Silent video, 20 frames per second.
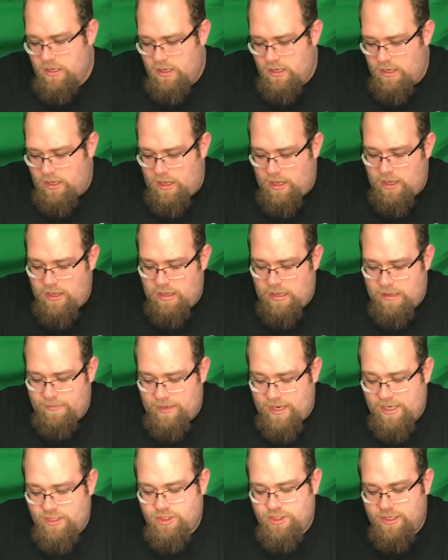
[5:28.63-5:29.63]

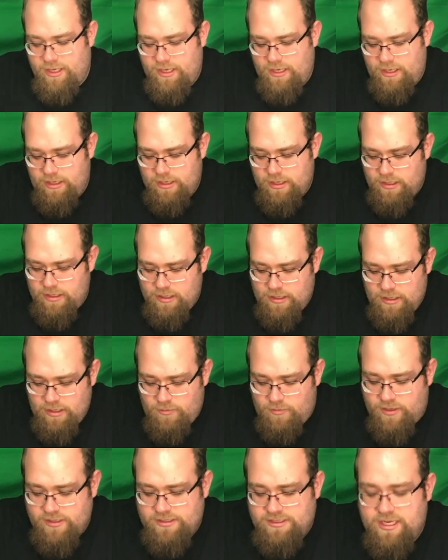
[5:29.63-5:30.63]
Actually,
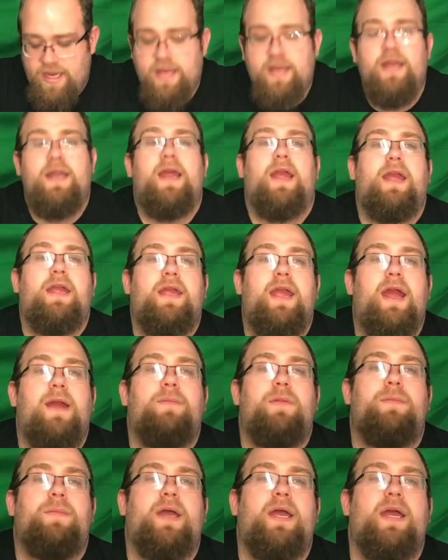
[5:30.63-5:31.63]
one second. Hey,
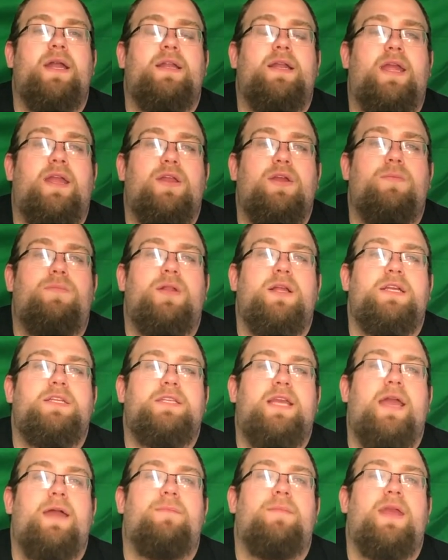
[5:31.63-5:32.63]
cameraman, can you
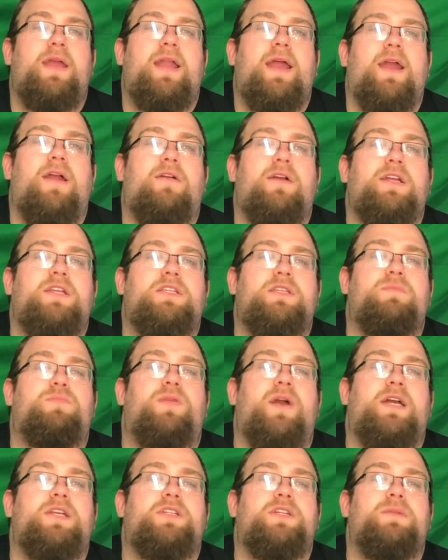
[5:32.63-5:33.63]
please get me an ARI
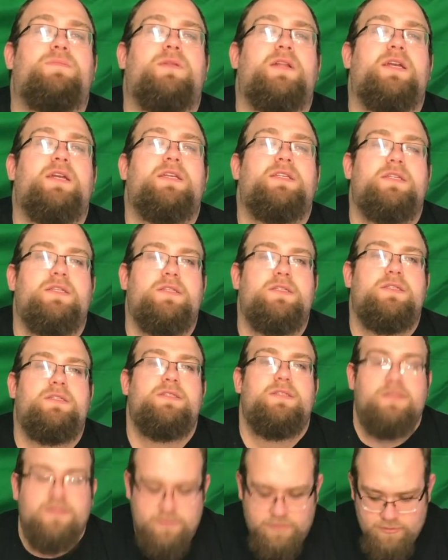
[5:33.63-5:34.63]
suppressor, please?
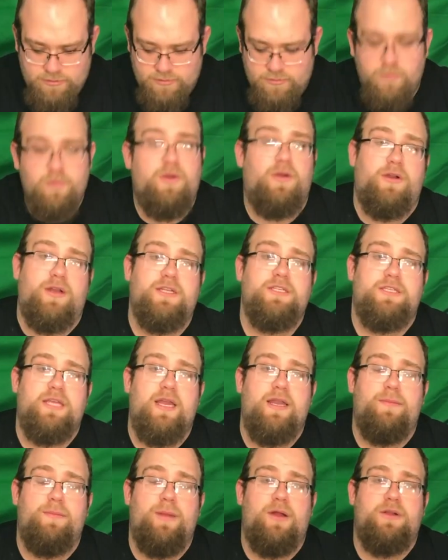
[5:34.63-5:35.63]
We're going to
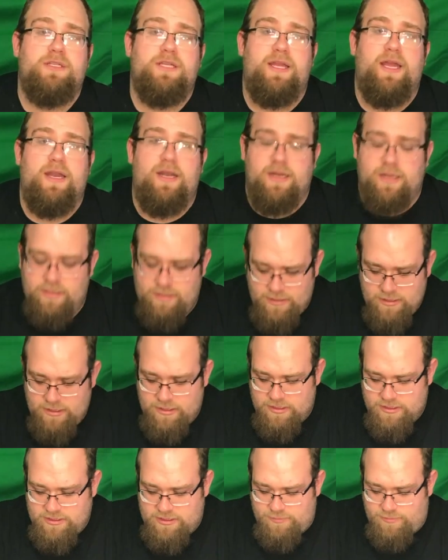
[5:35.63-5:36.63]
send him out to get a
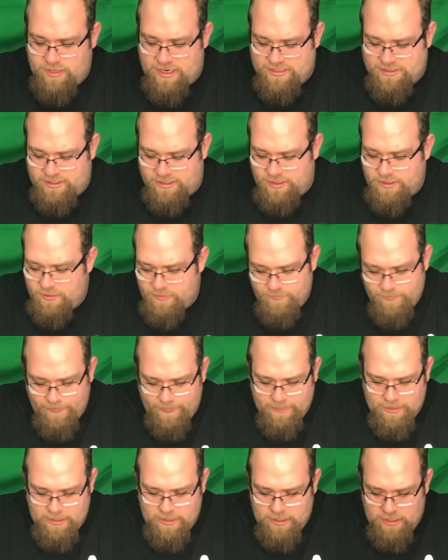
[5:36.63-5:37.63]
suppressor.
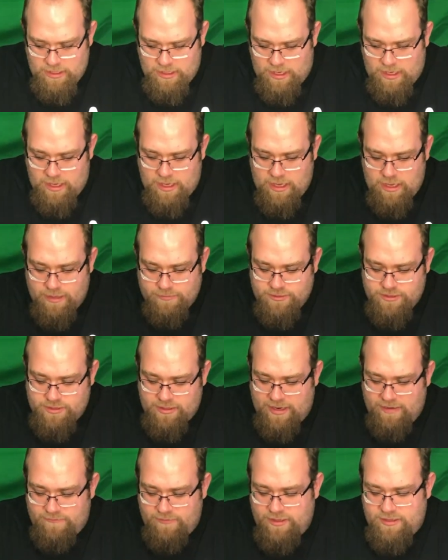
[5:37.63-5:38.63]

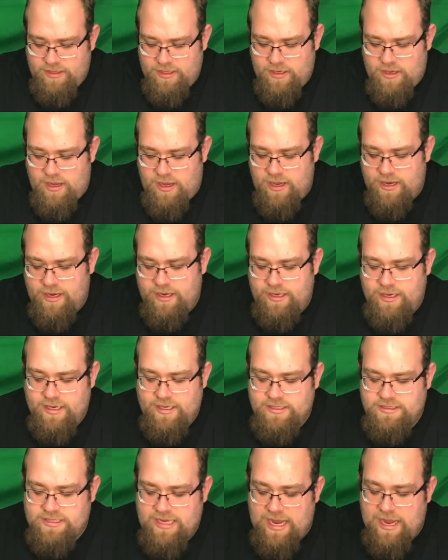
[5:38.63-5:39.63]
So everything on it
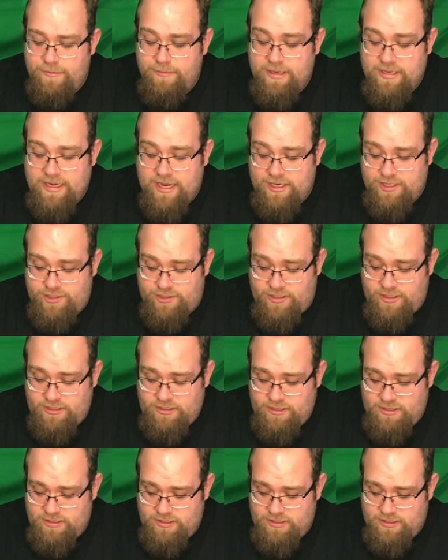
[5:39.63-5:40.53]
is ambidextrous.